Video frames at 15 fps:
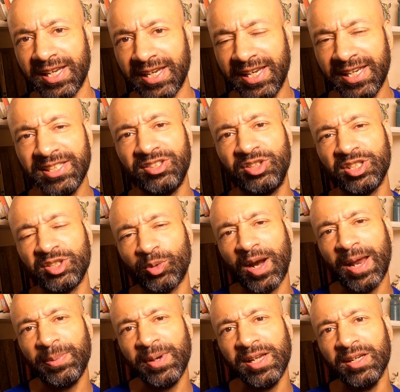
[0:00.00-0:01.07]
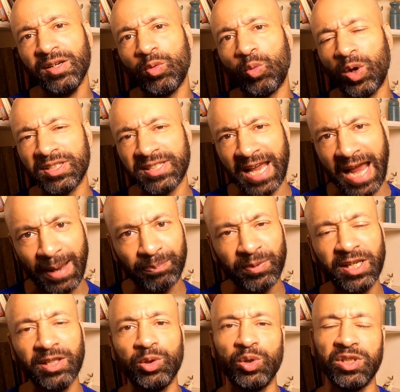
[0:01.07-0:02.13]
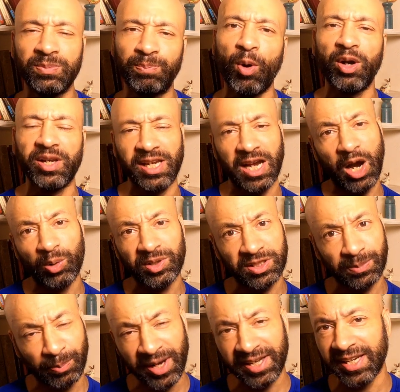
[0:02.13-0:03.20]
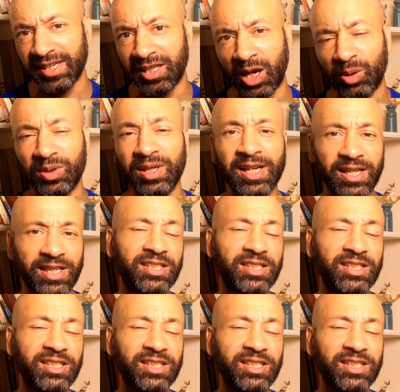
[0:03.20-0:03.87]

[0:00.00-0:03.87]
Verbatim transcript: He is describing what's happening to his body, how it's breaking down.